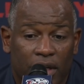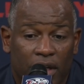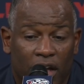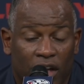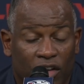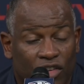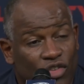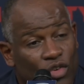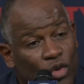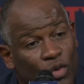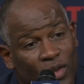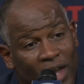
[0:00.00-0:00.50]

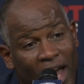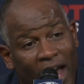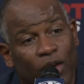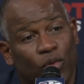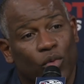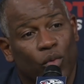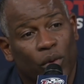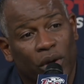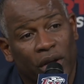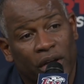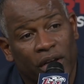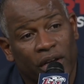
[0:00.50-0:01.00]
and so
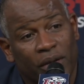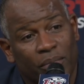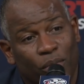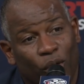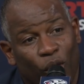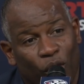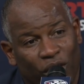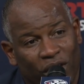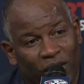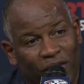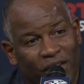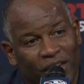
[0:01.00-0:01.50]
that way,
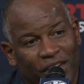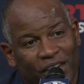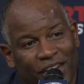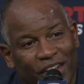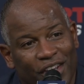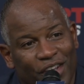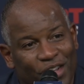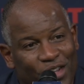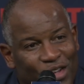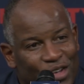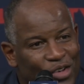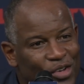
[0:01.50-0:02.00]
part of it
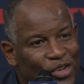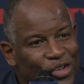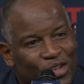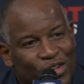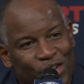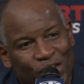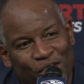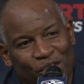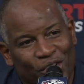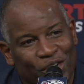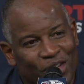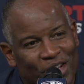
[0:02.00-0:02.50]

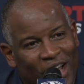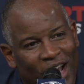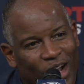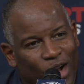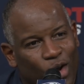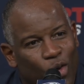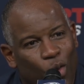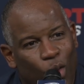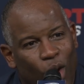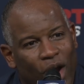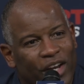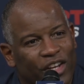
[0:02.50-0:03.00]
you, are
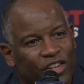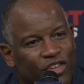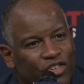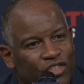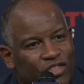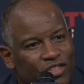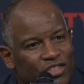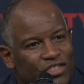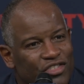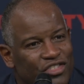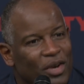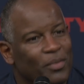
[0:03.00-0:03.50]
not quite
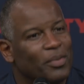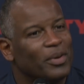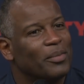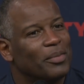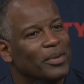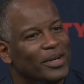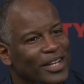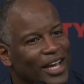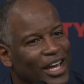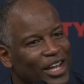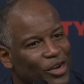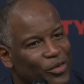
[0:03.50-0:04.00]
as jumping
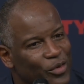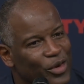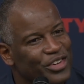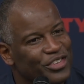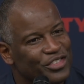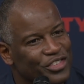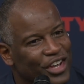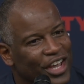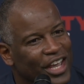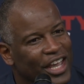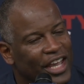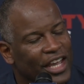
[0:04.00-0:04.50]
up and down and
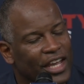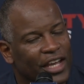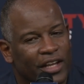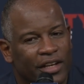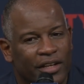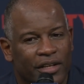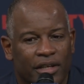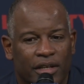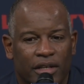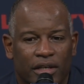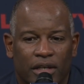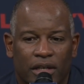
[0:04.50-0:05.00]
raising your
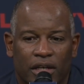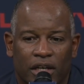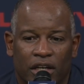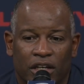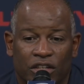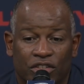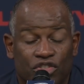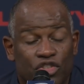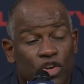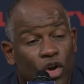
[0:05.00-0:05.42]
hand uh,